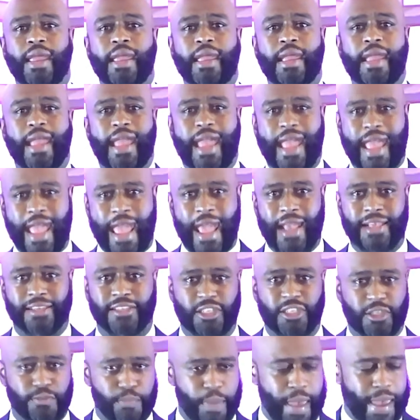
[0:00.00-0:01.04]
bring
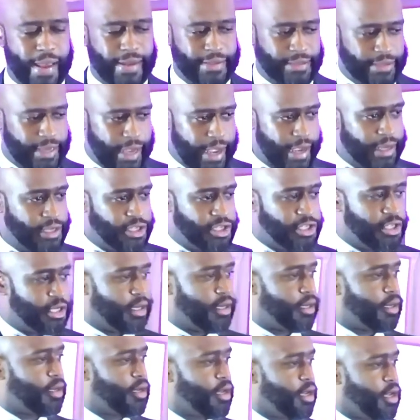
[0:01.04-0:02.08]

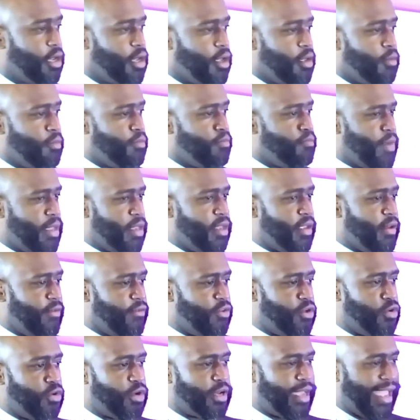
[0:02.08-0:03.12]
expectation.
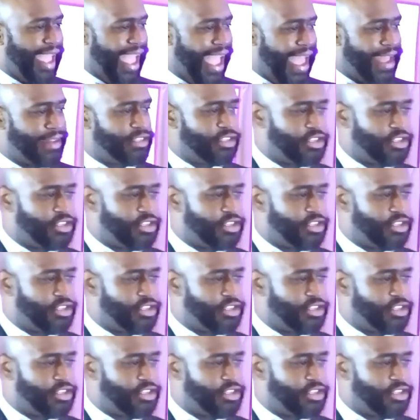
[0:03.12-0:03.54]
Many of you